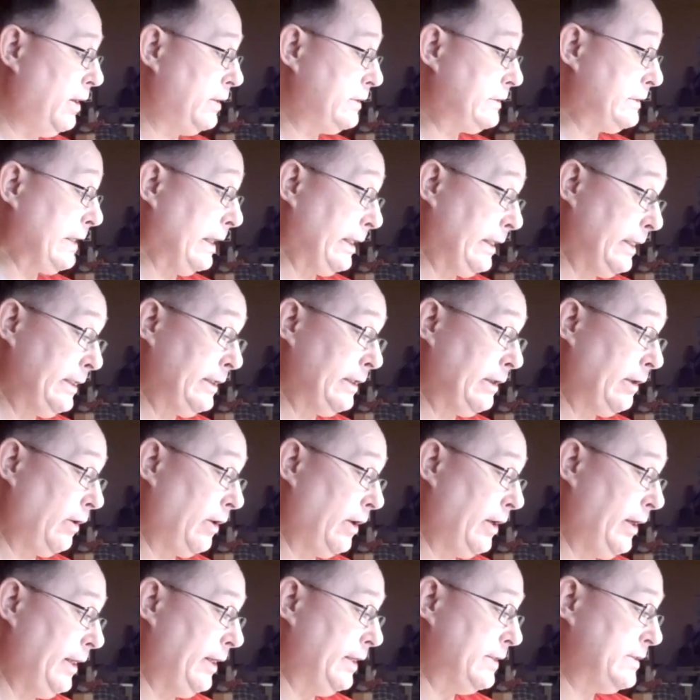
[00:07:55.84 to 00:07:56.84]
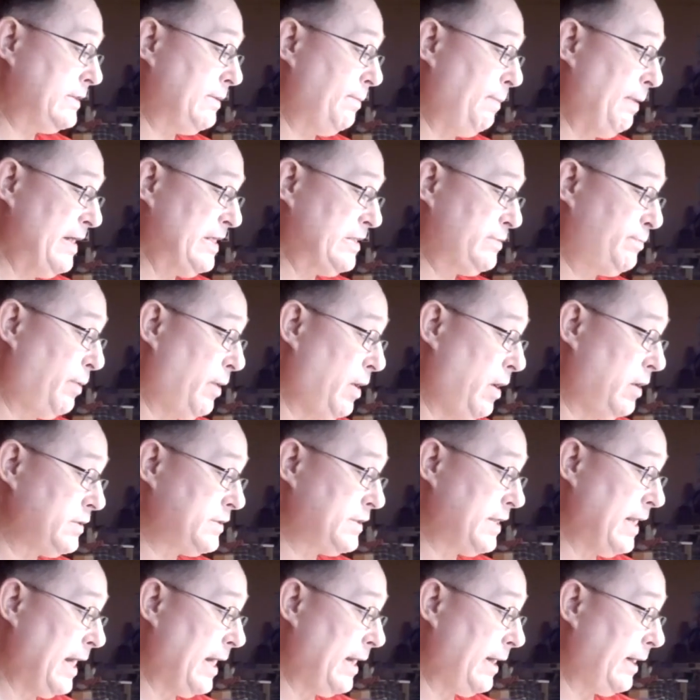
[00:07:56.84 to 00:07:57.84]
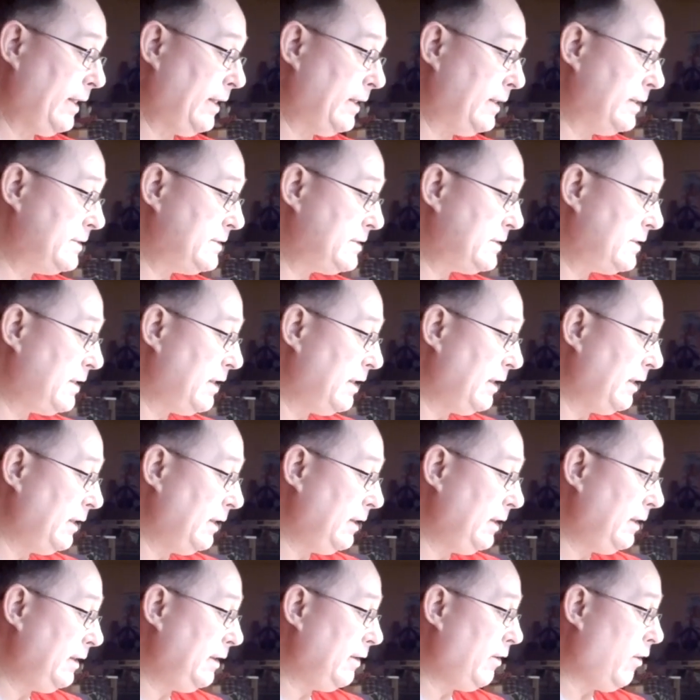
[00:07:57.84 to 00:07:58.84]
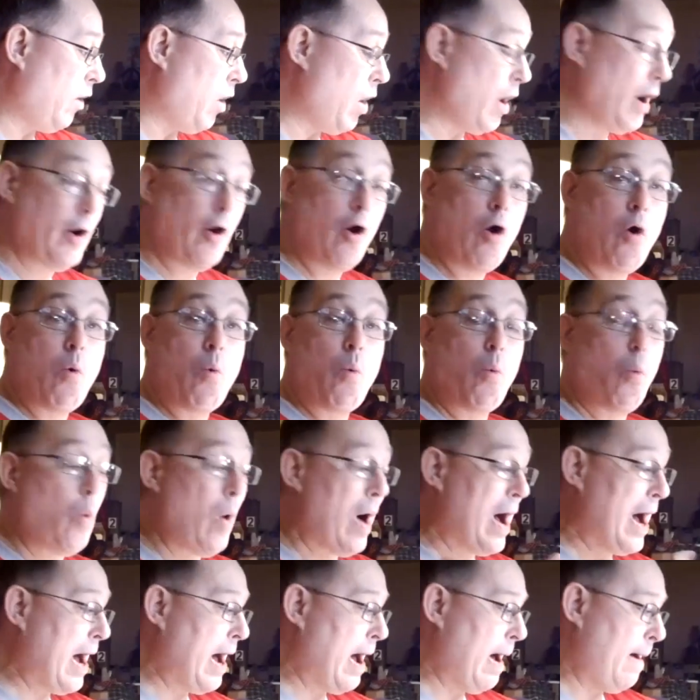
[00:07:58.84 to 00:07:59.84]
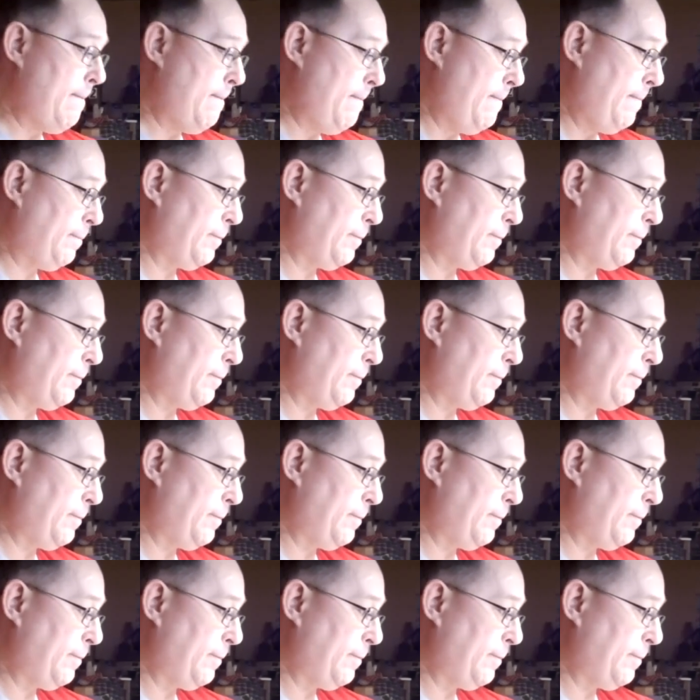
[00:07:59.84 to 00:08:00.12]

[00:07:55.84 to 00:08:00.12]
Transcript: Secondary is the bass balls. That is the auto wah.